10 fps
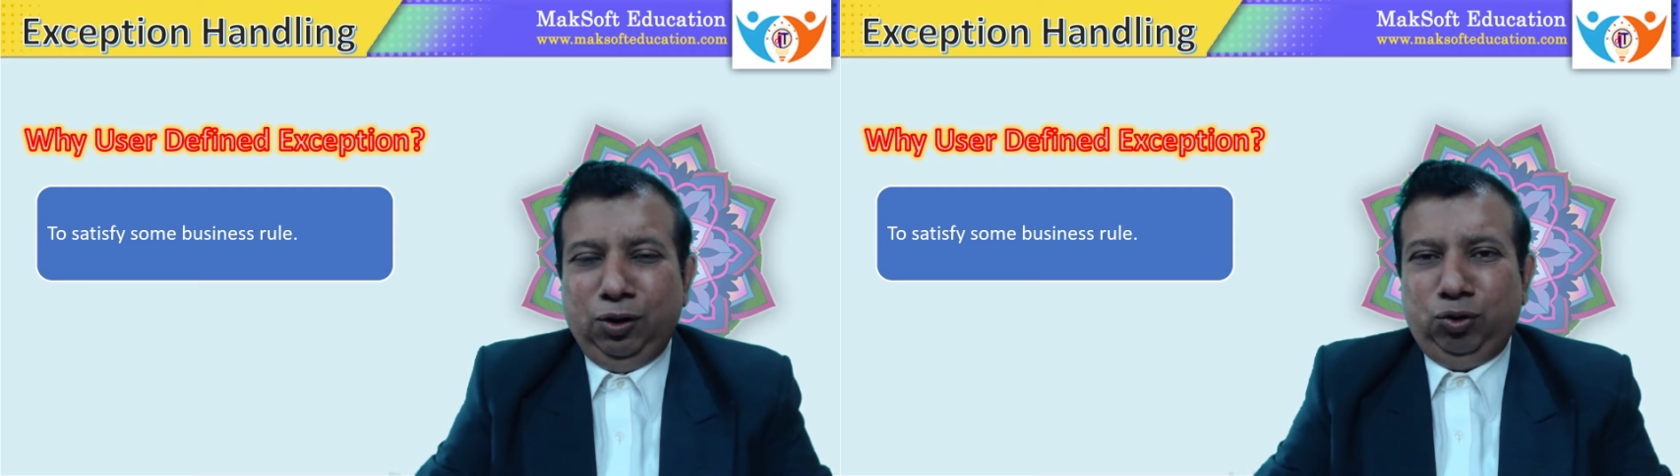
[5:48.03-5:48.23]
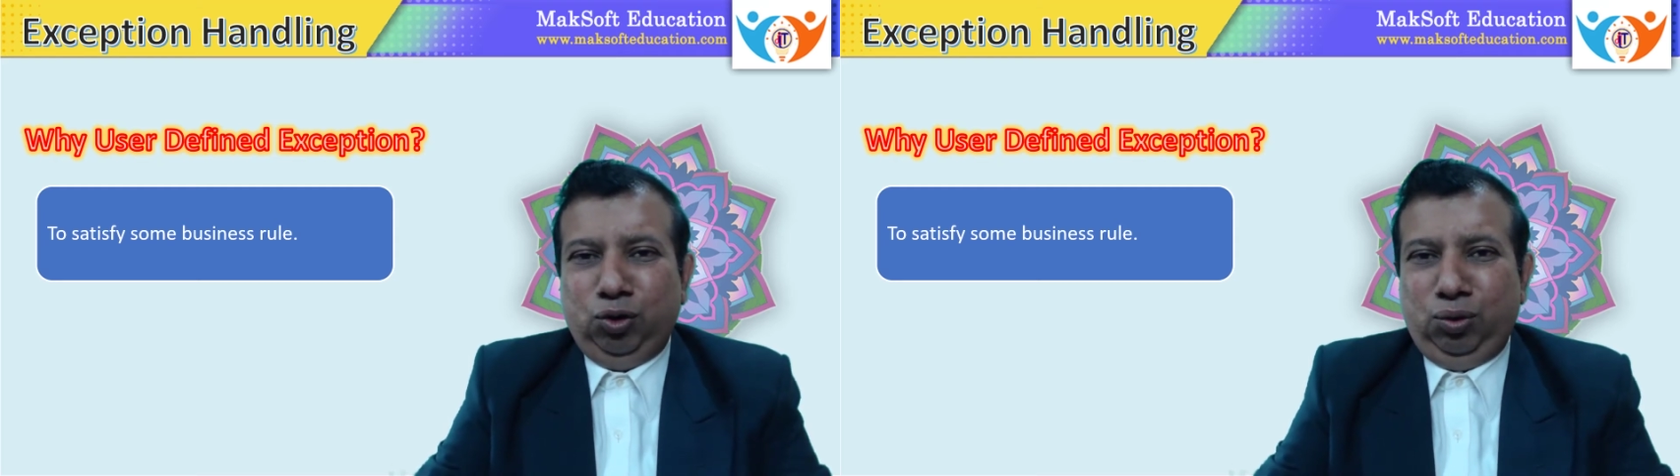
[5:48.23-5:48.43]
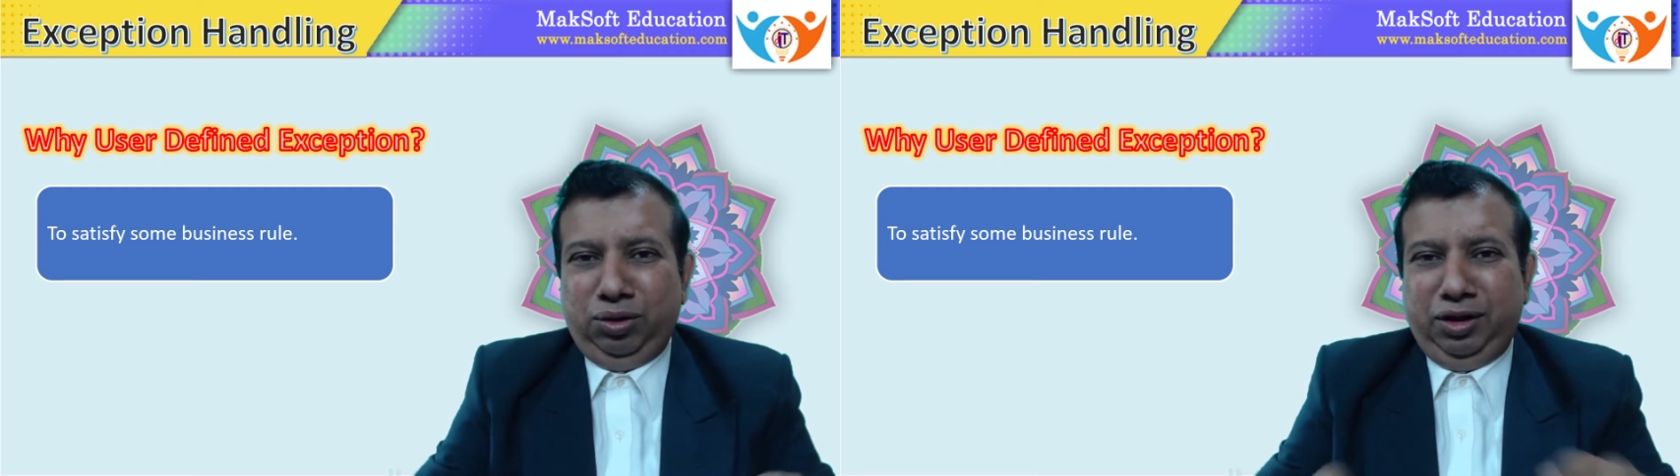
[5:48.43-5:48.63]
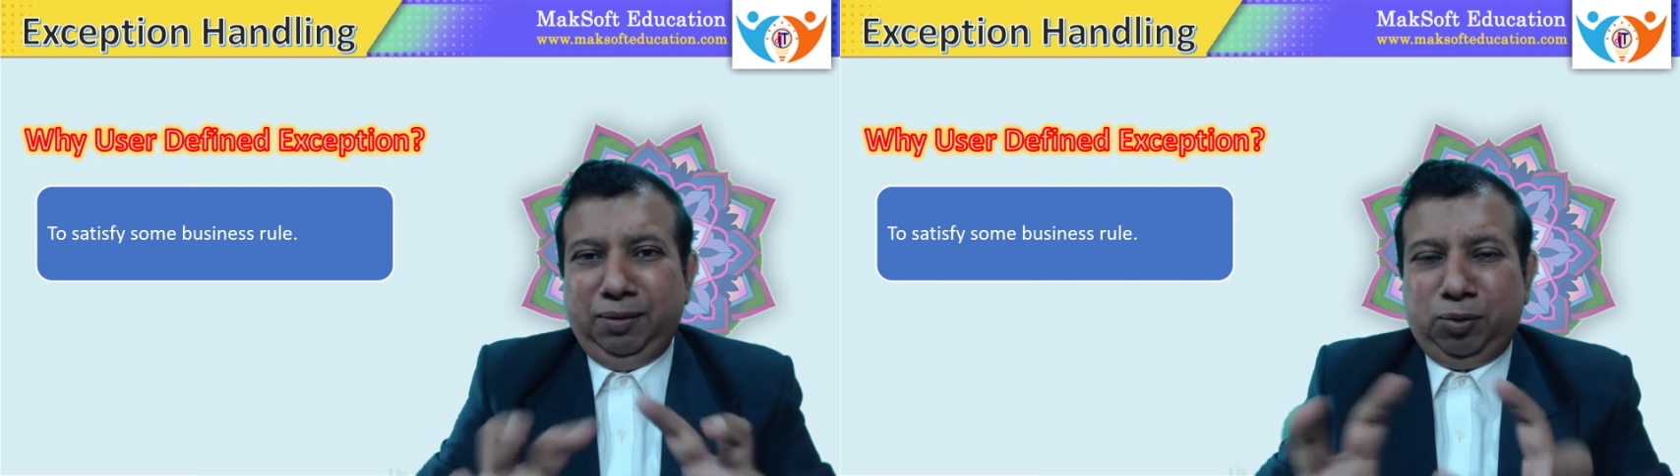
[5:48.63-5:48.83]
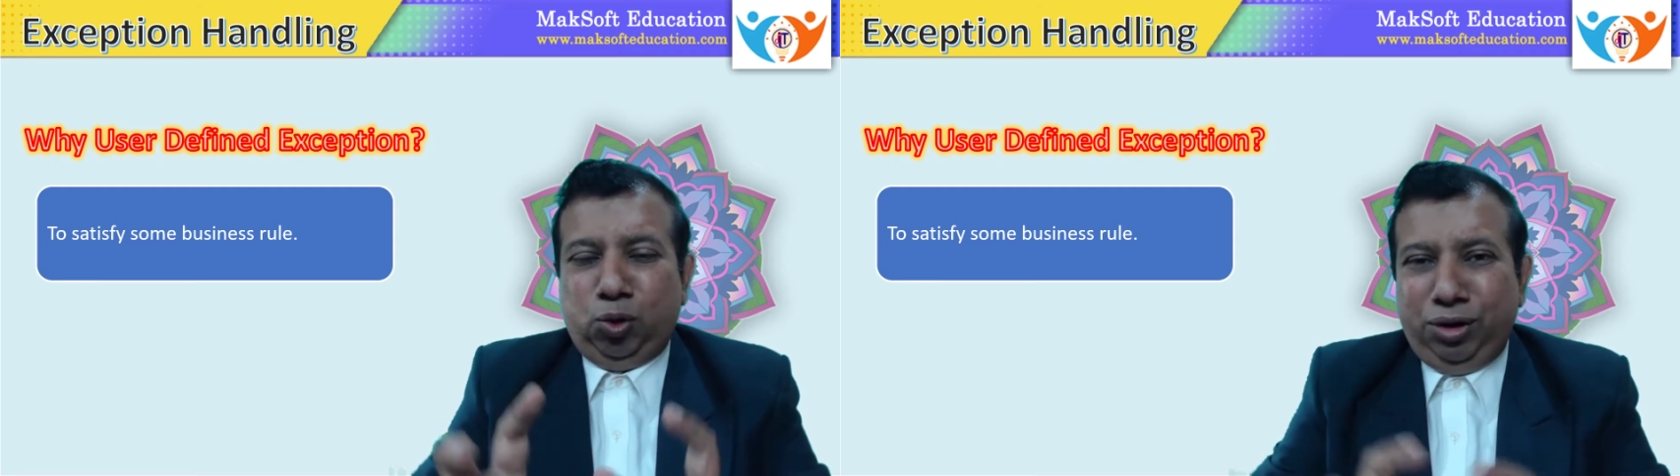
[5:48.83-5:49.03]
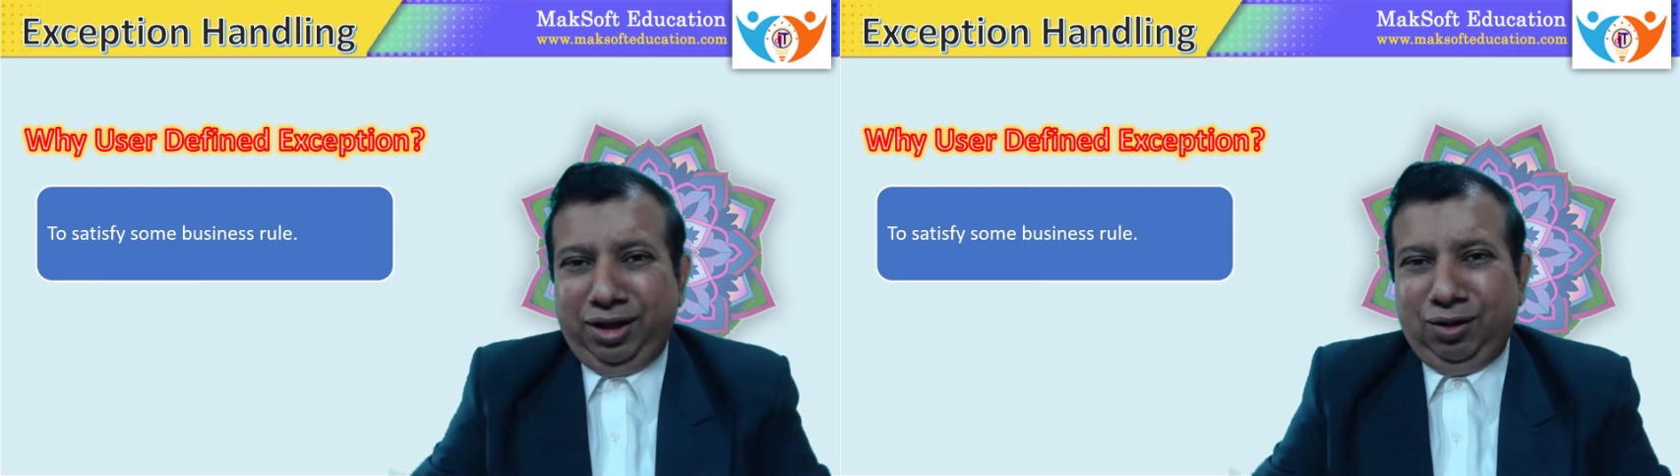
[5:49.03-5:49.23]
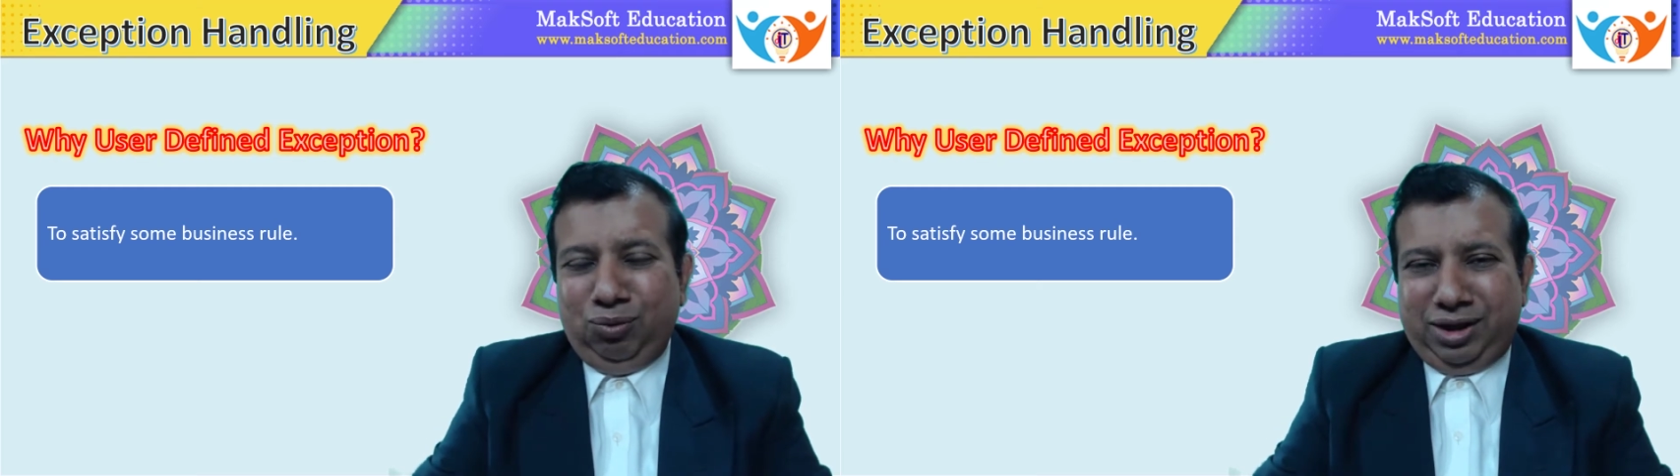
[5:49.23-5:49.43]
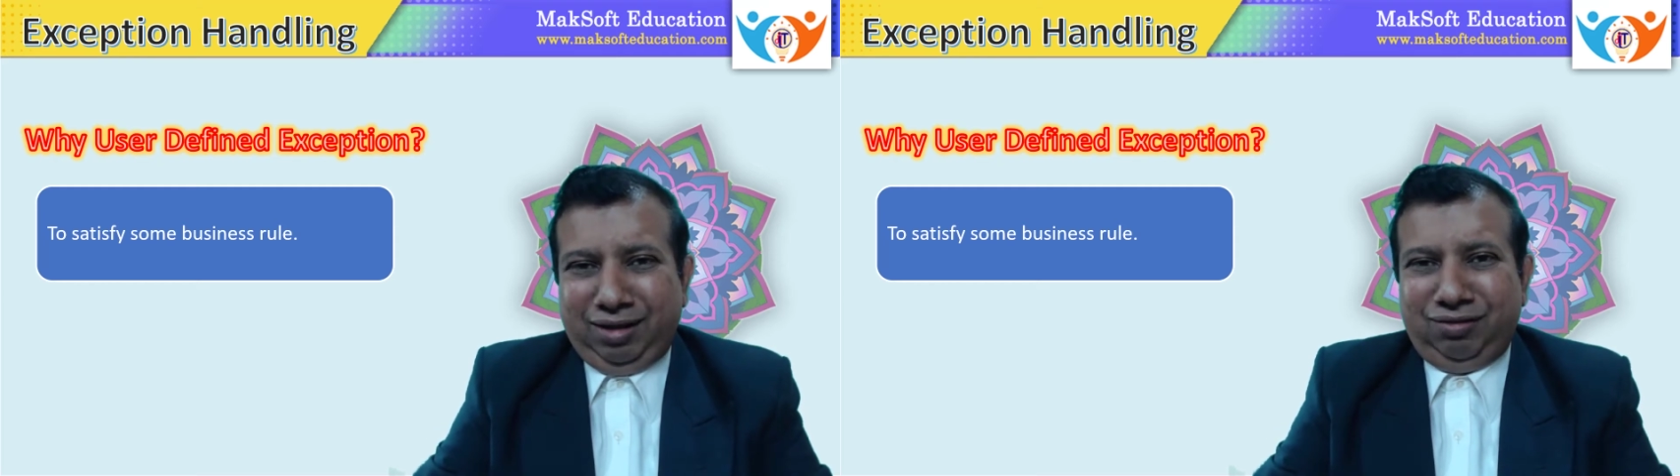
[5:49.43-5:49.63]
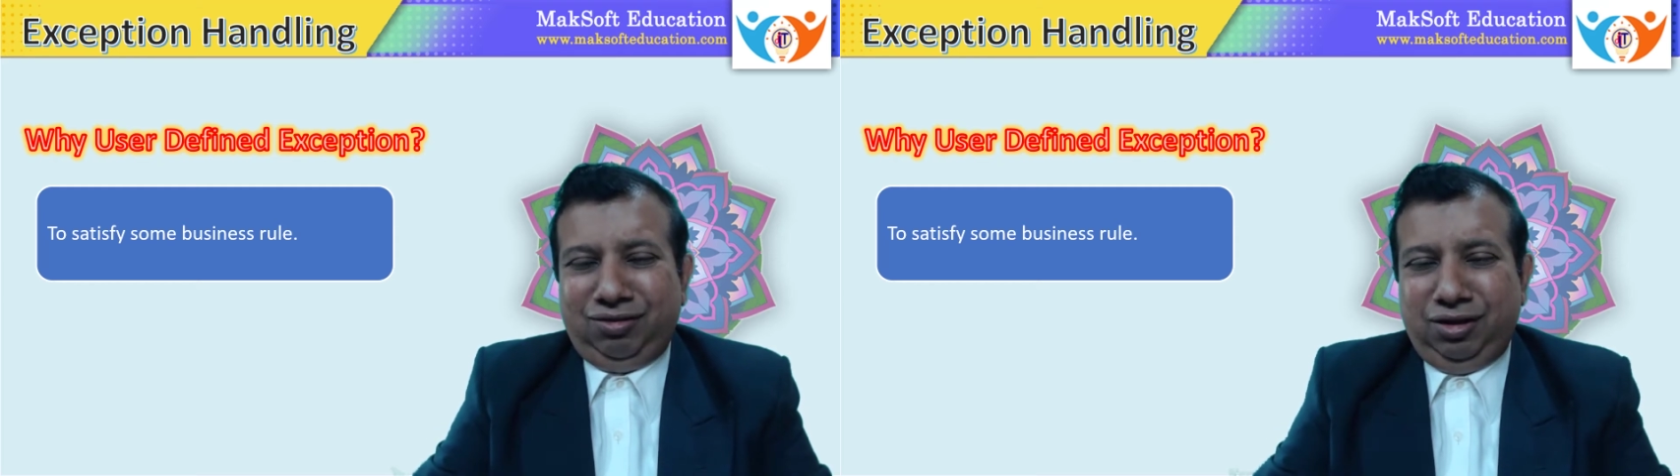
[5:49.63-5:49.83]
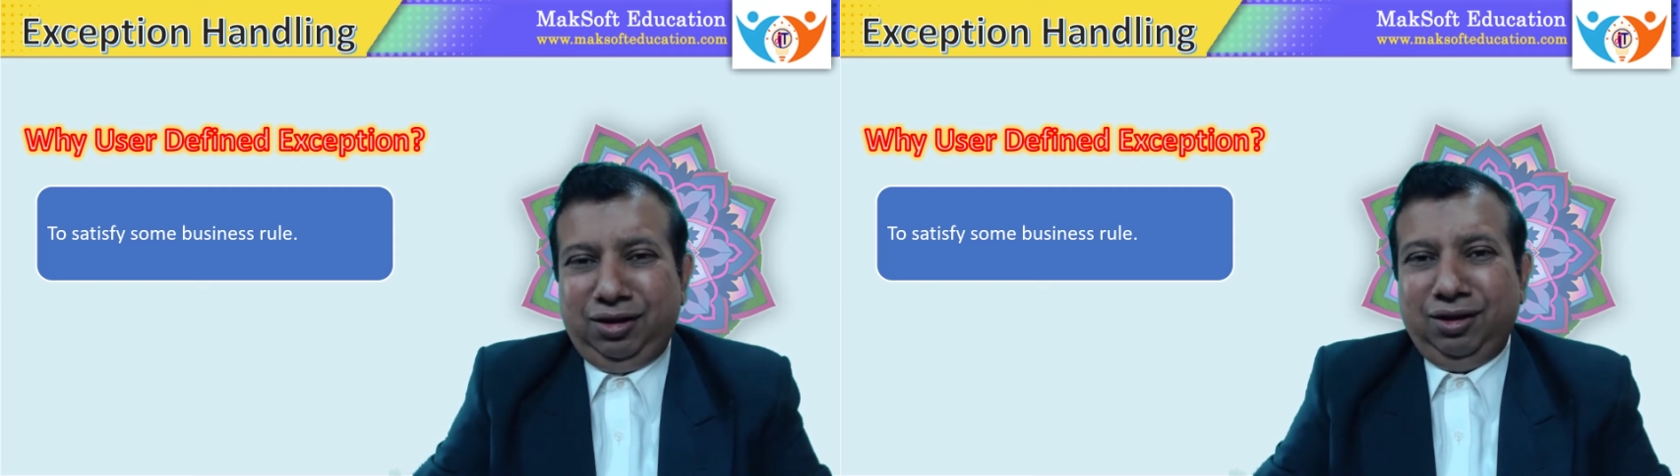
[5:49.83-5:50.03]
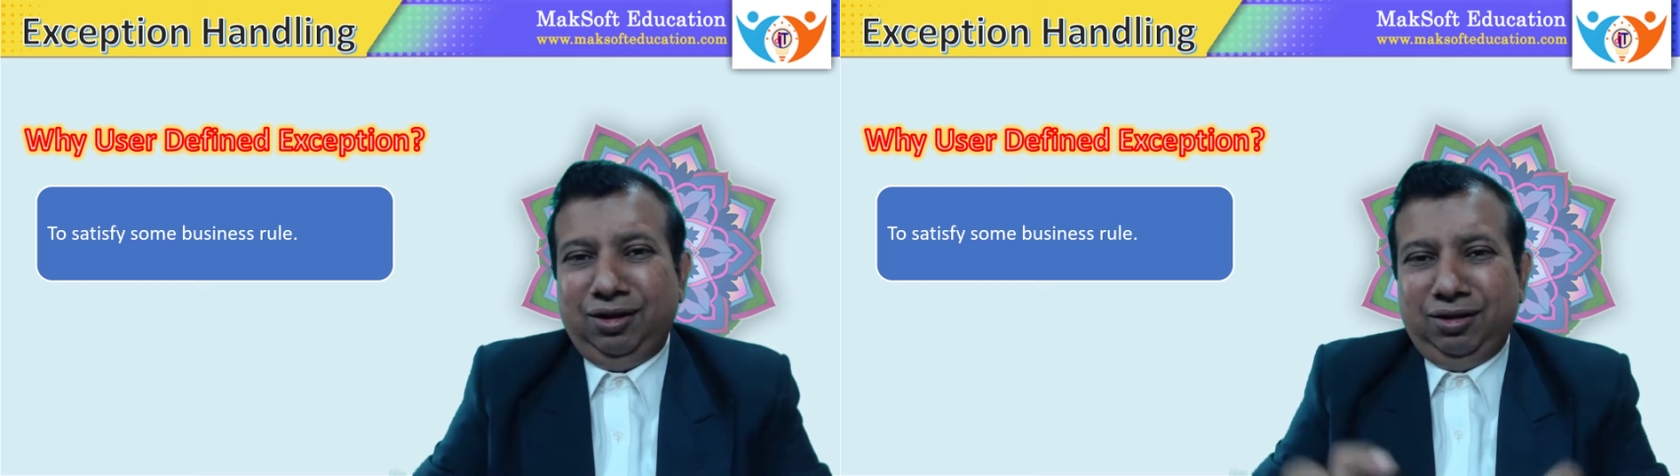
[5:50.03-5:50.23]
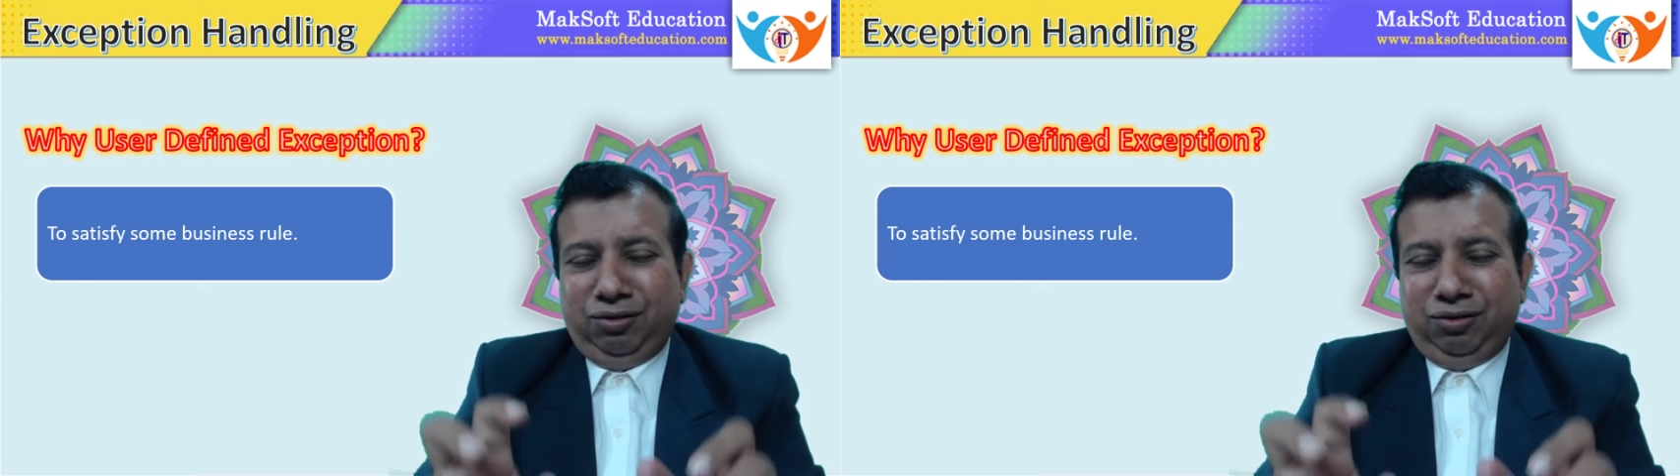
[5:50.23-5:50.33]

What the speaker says: So in a coding, we can see,